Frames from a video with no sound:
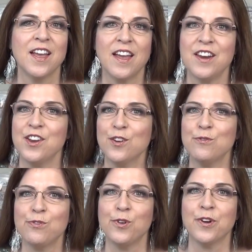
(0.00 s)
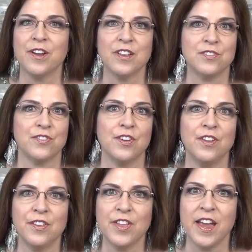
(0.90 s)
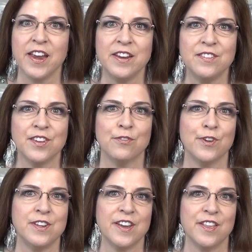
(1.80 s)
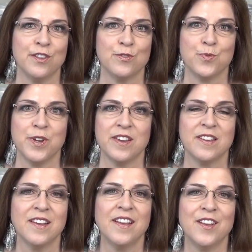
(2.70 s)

And here in Florida, it's still in the 80s every day this week.